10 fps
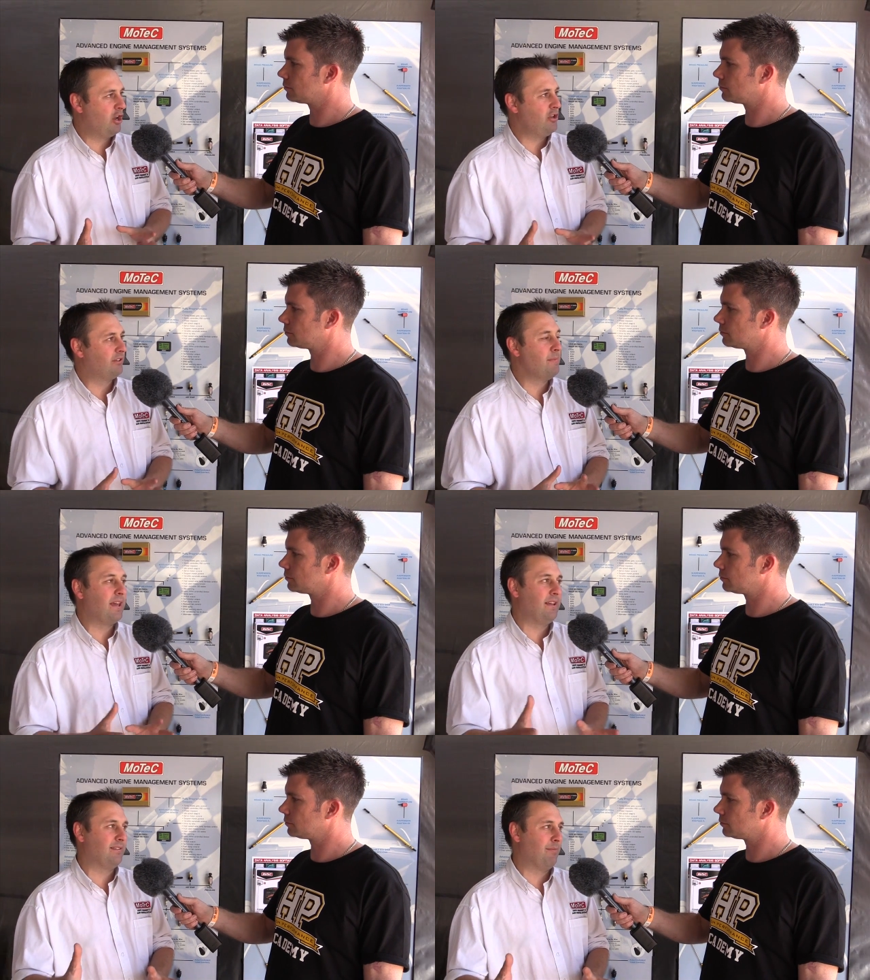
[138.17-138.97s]
Speaker 1: no use
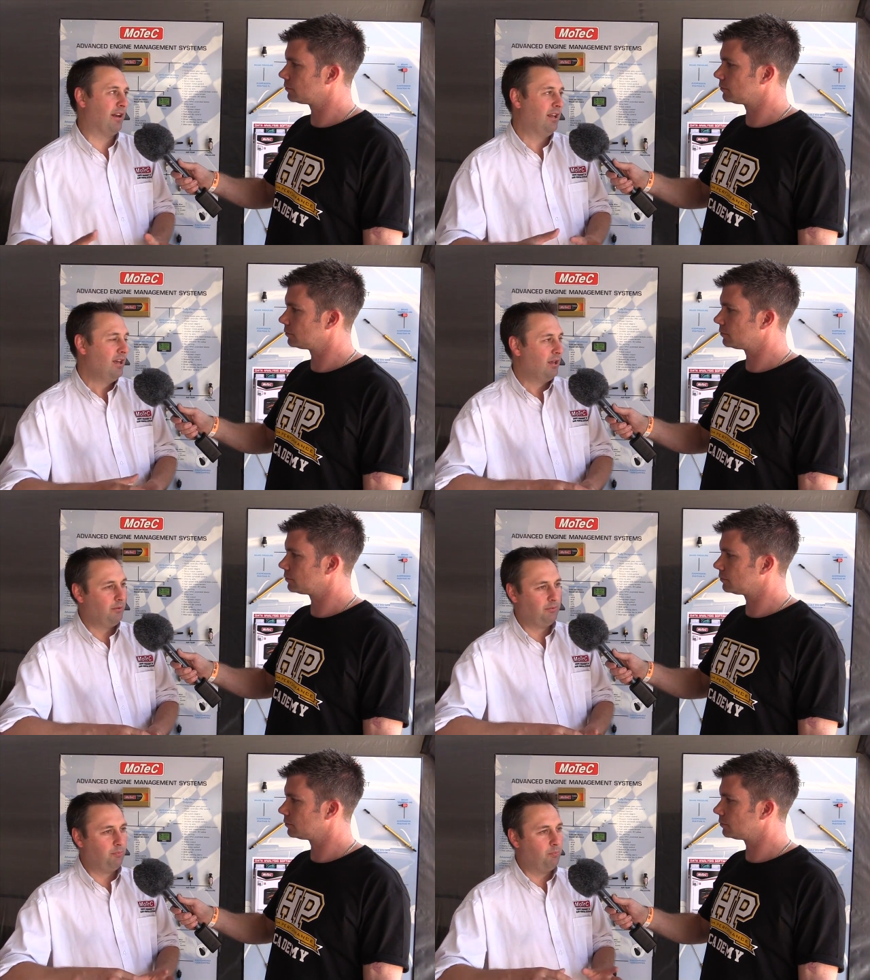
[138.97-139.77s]
making someone
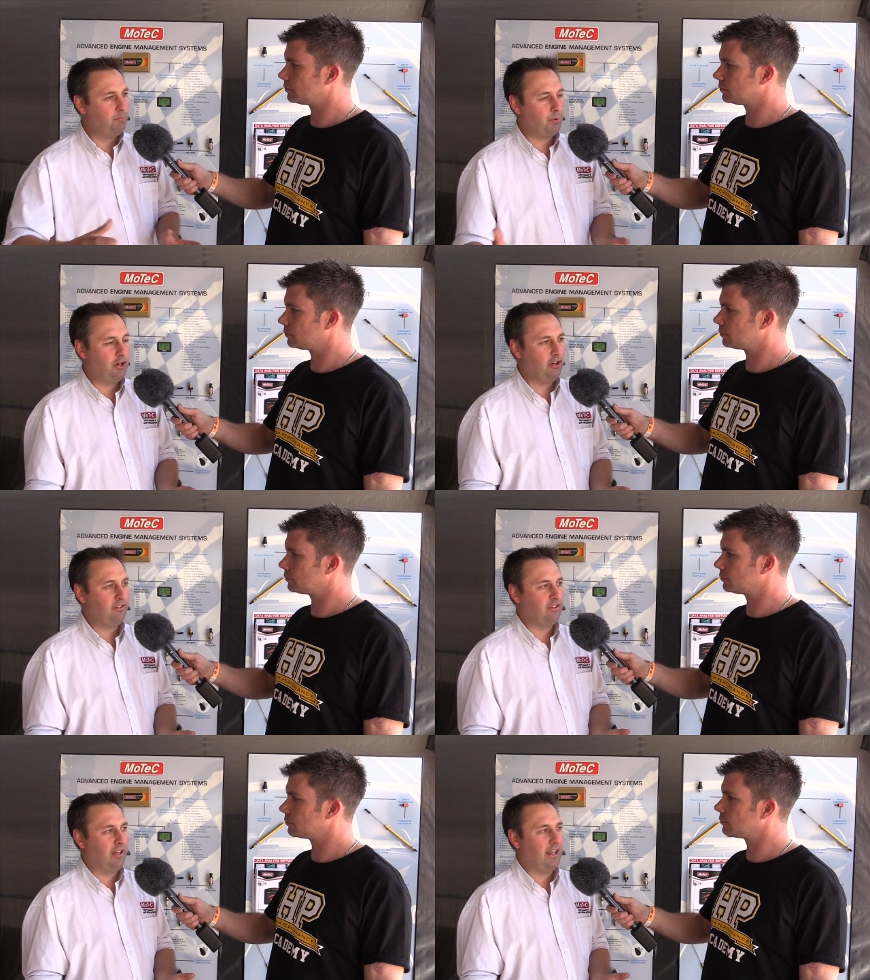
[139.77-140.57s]

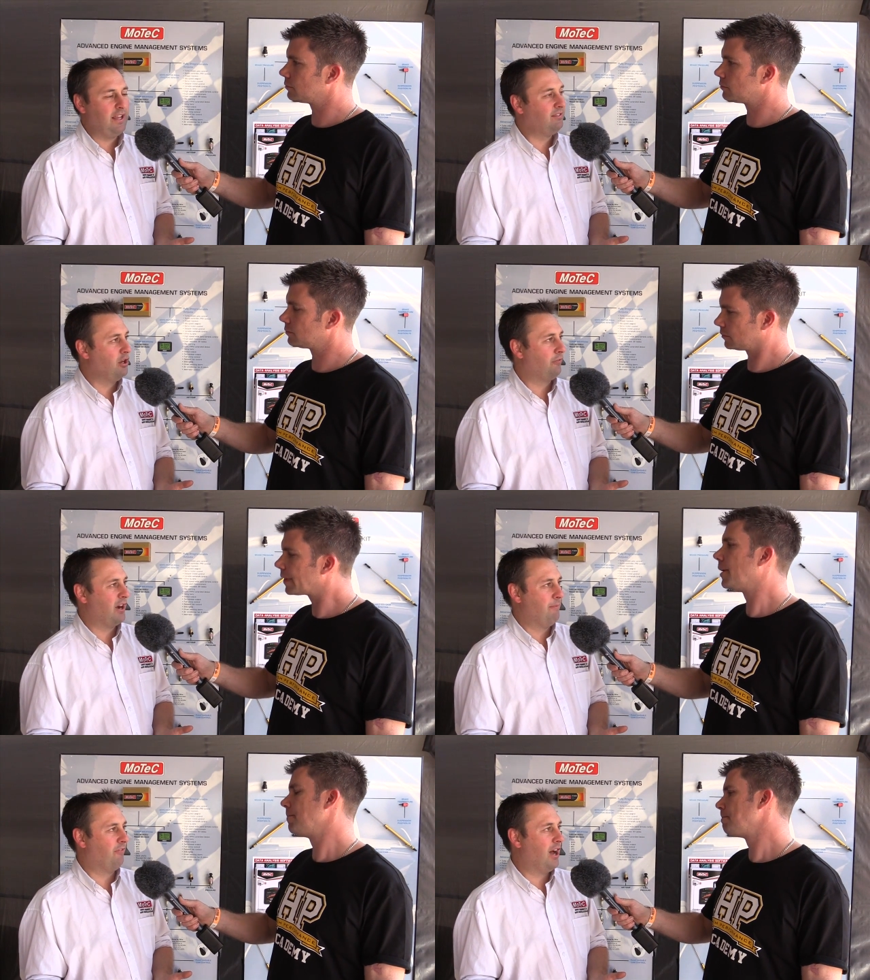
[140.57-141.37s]
produce an ECU
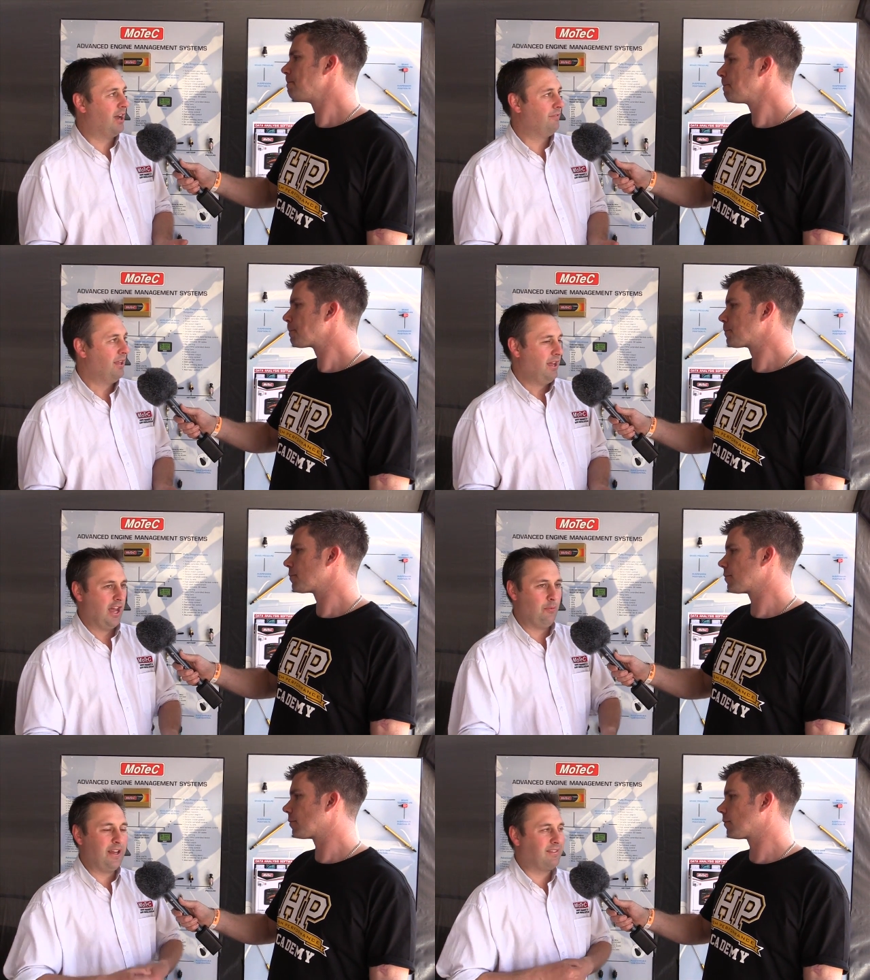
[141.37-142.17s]
for an M5
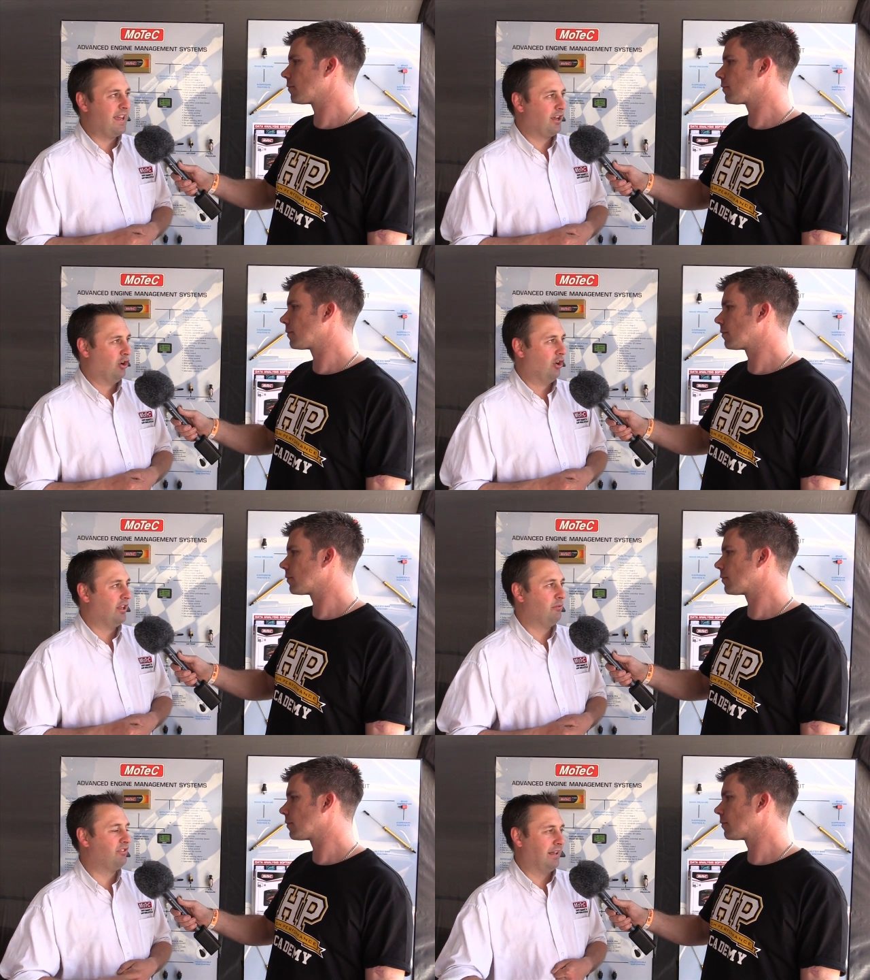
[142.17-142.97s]
and we take it
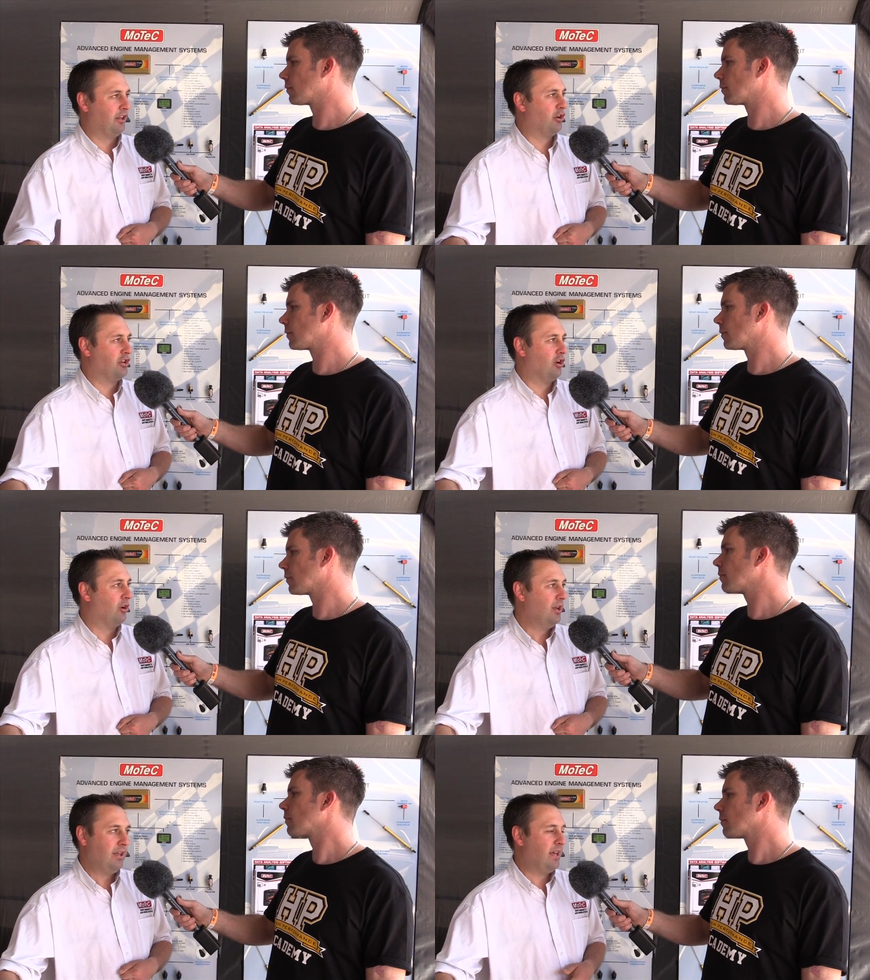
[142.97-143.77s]
all and sell it on your.